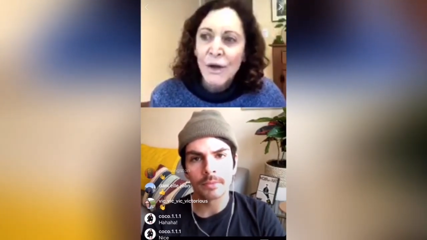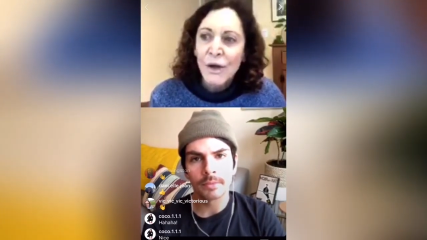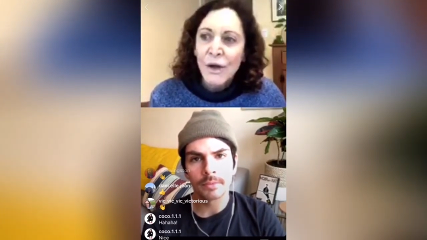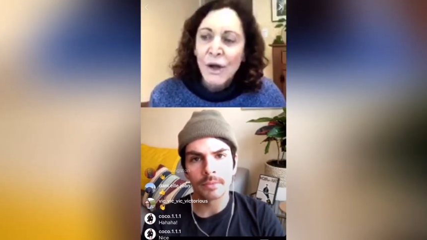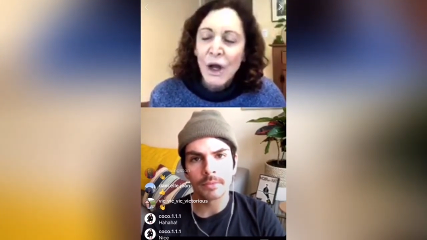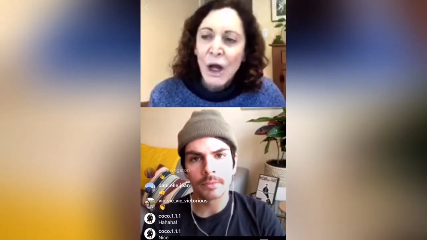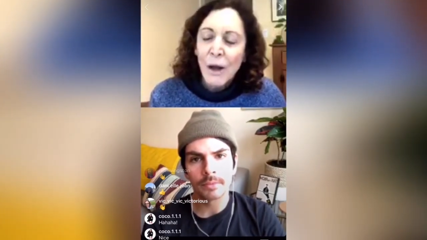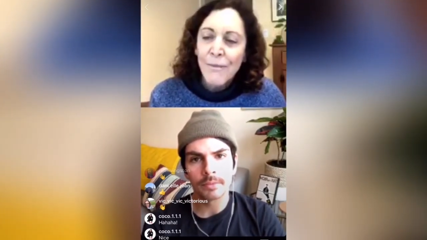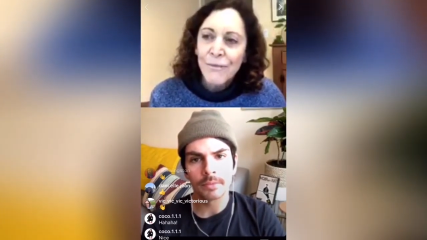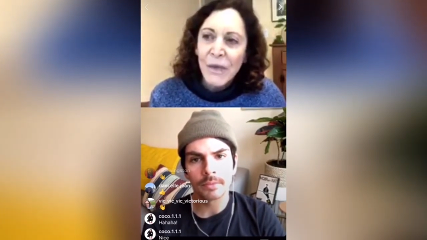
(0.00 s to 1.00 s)
Speaker 1: um,
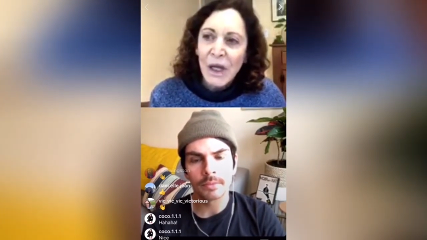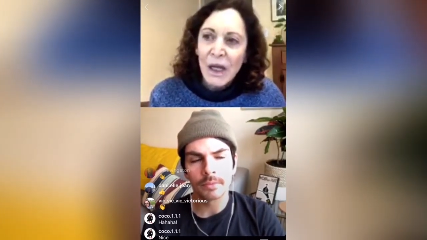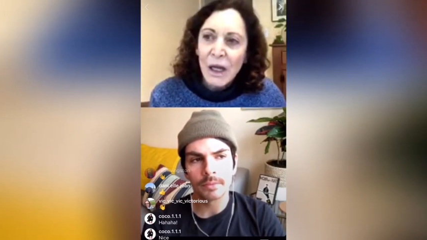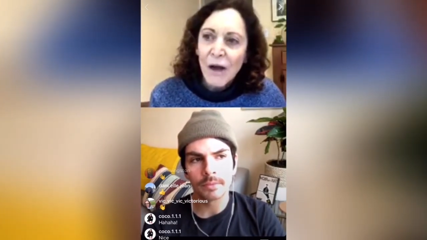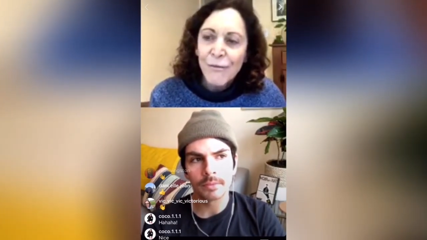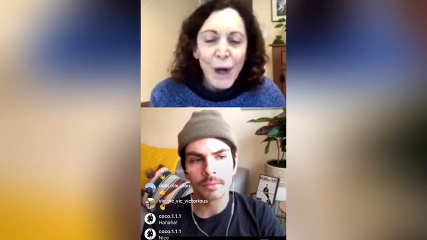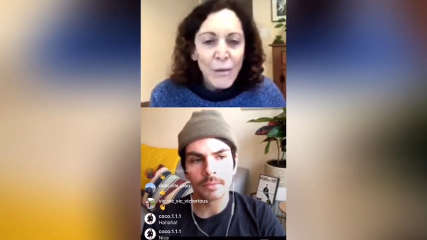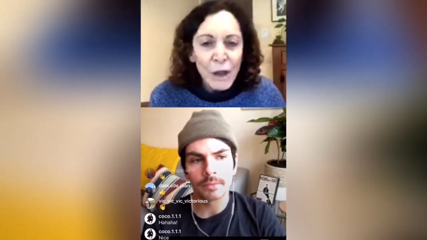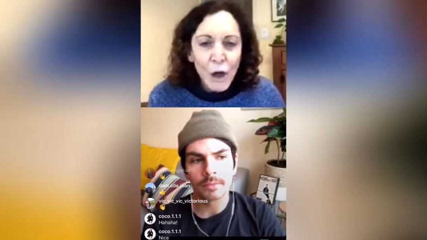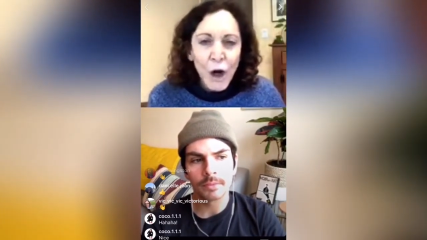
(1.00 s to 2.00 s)
of public
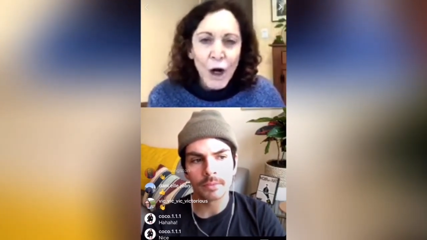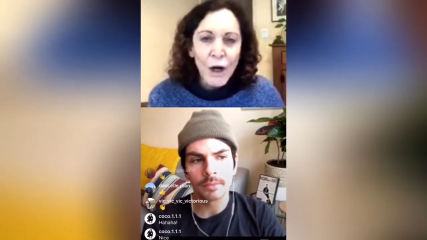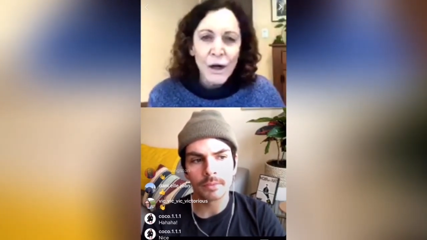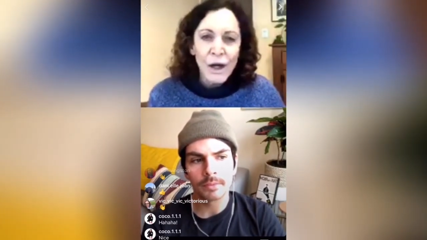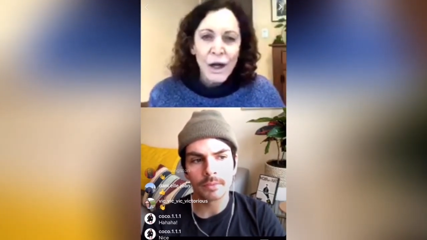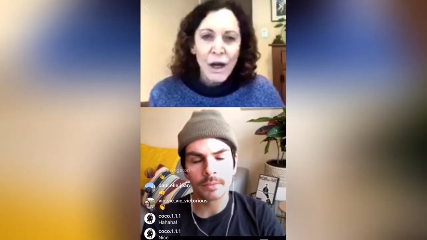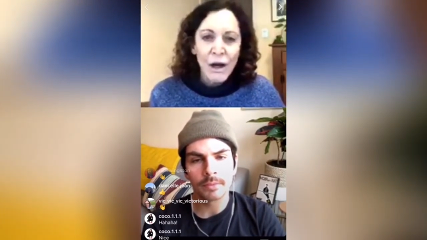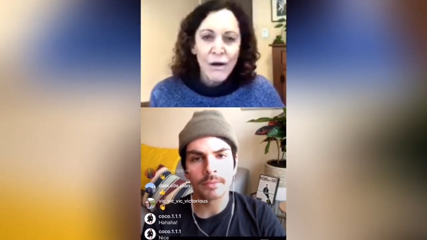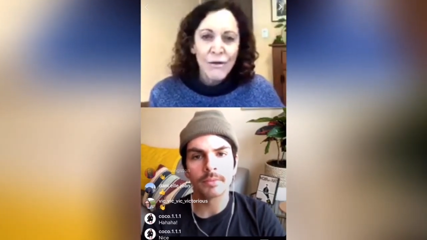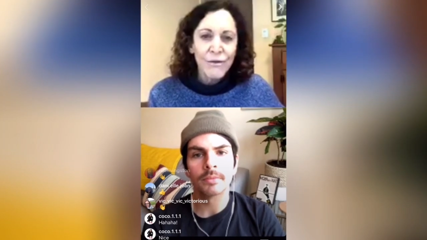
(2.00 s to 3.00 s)
art, of
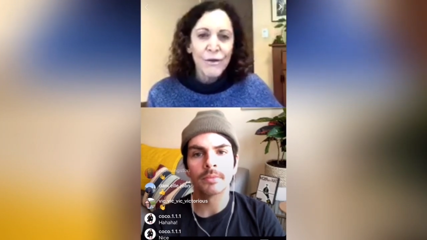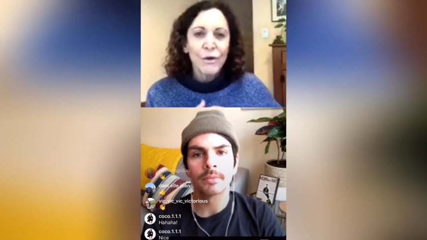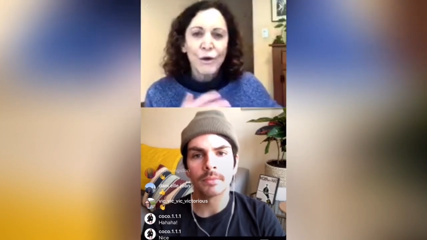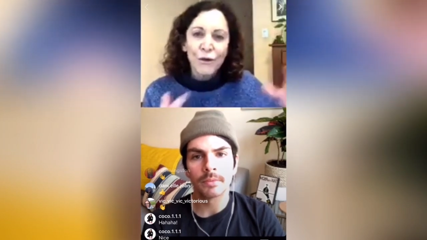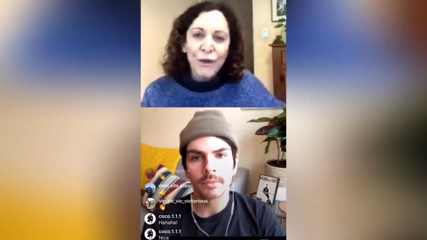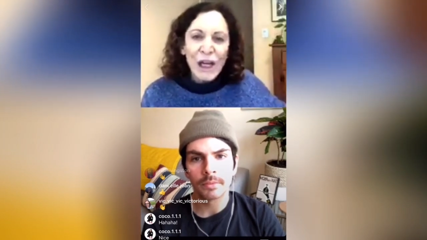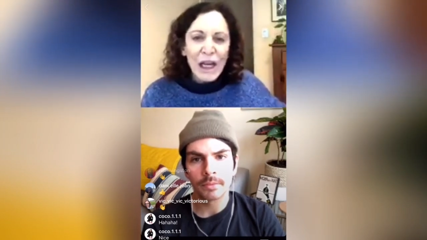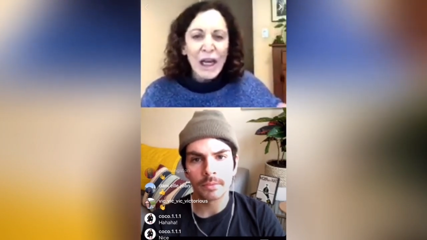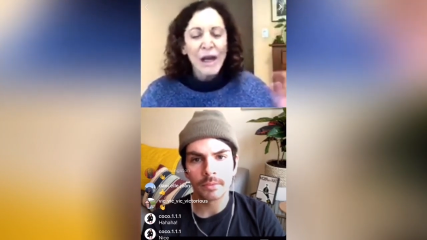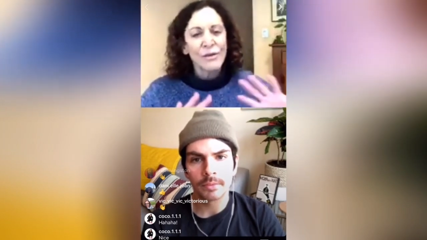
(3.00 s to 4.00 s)
graffiti, of
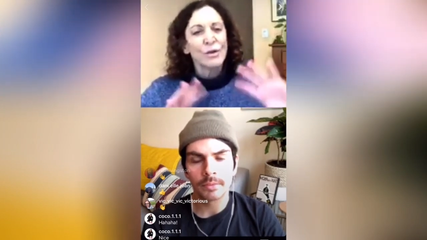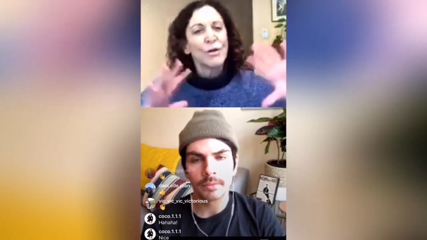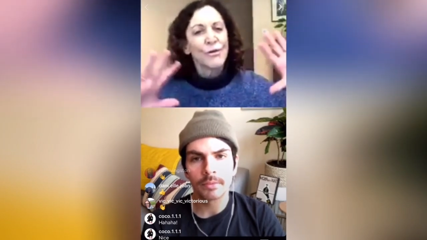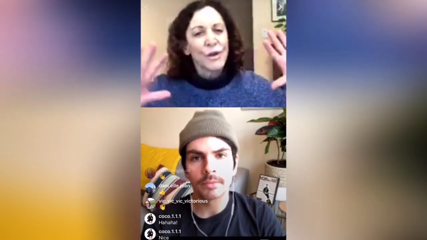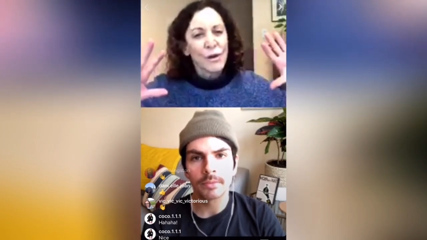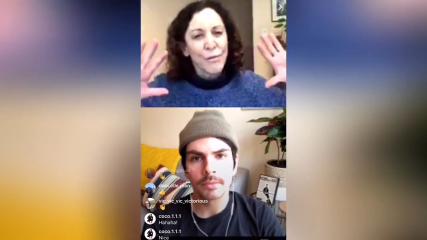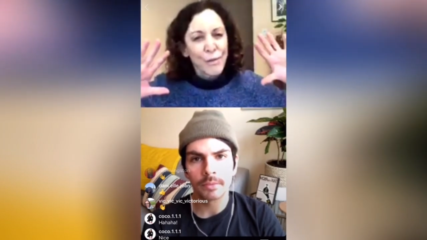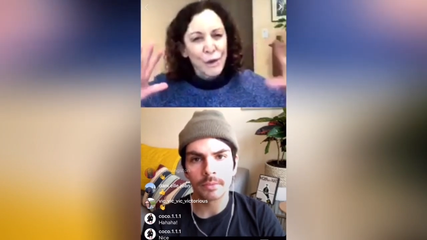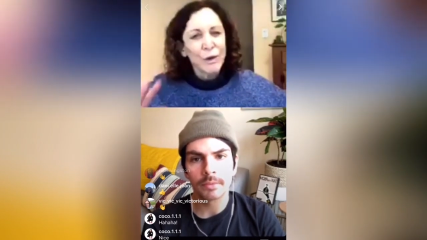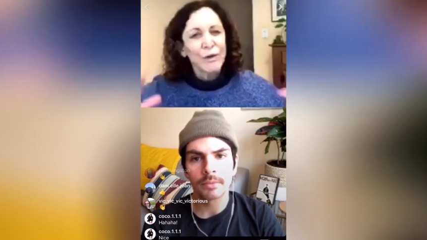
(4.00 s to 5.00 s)
sort of the built
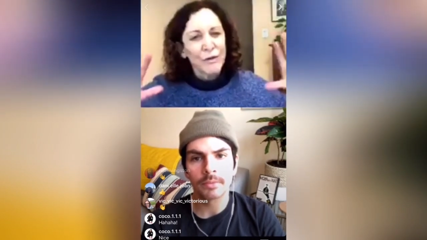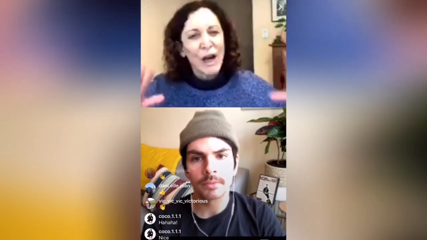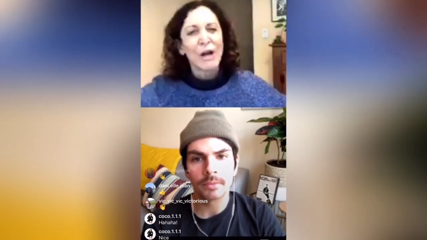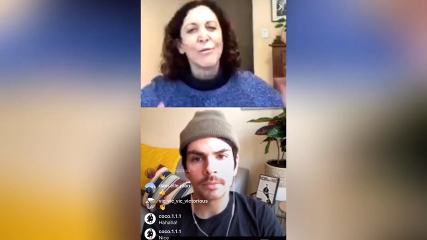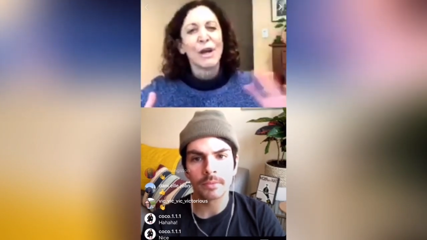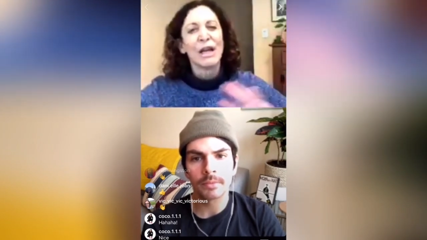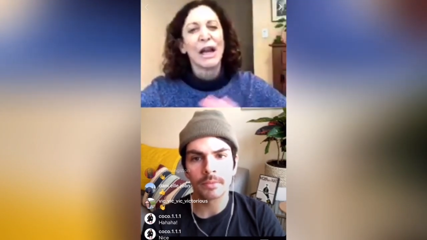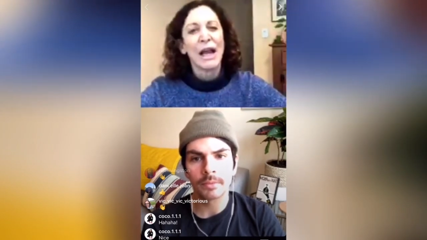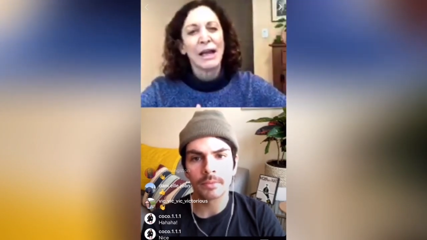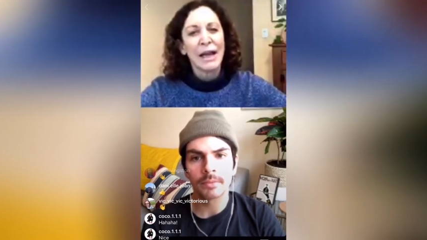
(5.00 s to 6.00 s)
environment and
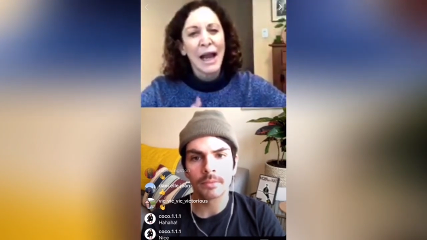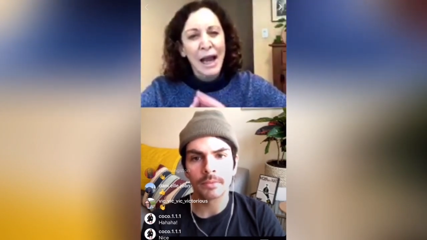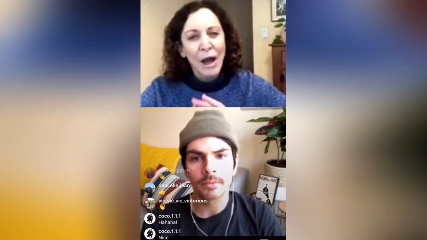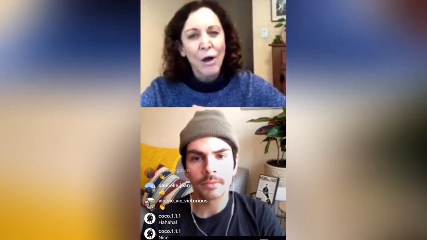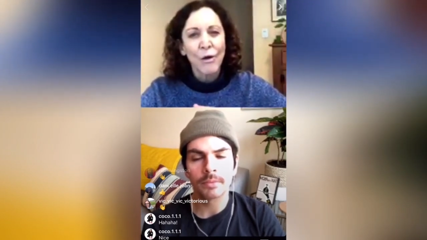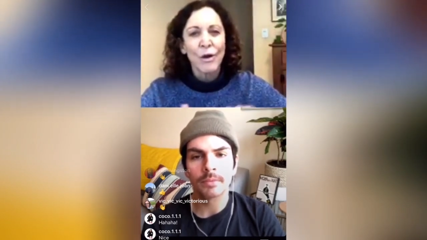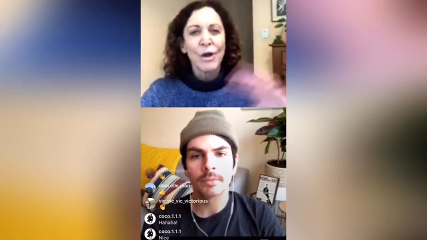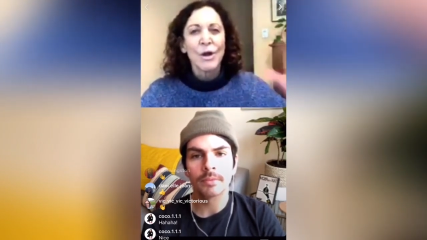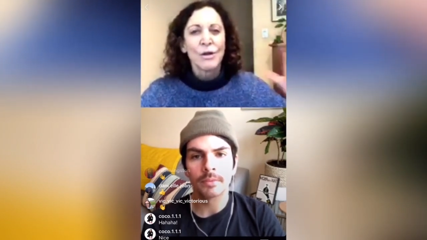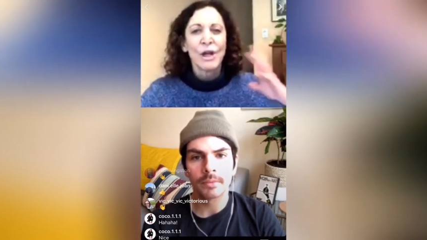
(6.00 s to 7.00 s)
how
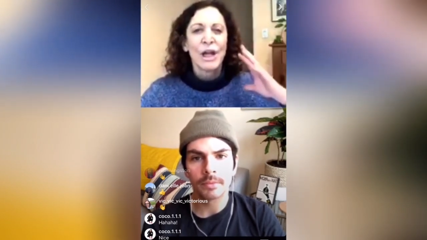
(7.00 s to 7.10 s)
like